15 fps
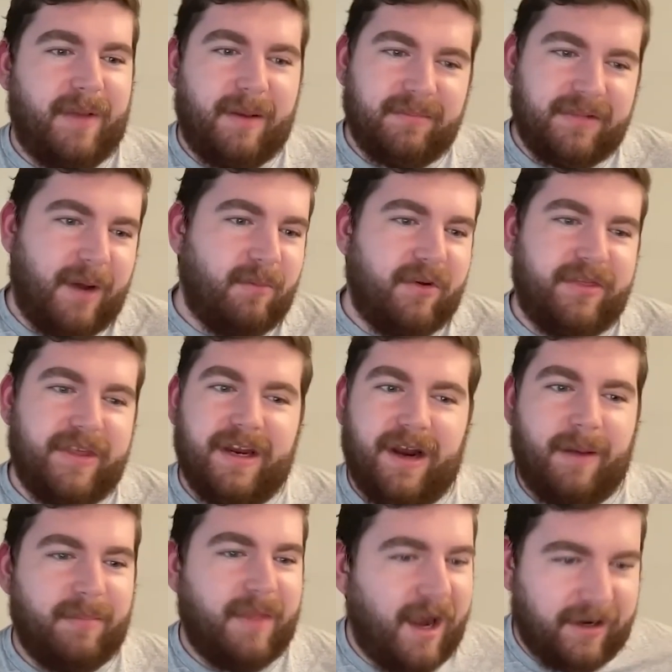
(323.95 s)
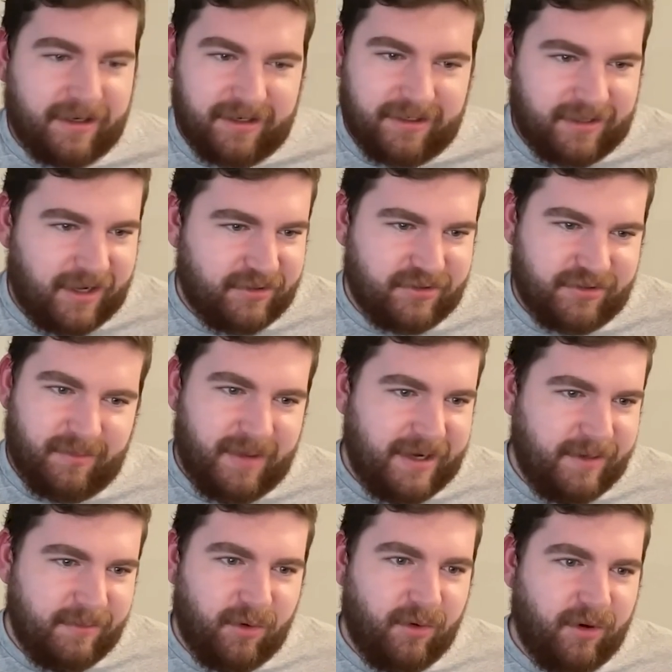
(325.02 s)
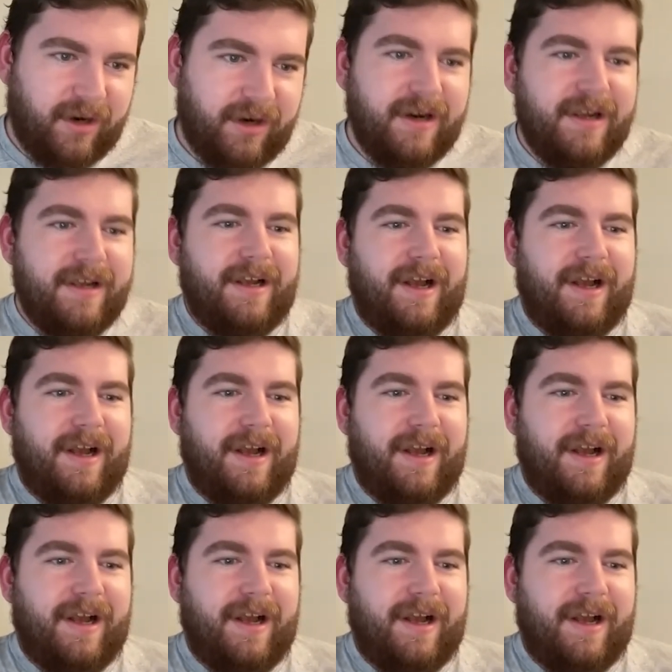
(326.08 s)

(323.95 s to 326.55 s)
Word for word: I'm done with it. I'm not going to touch them anymore.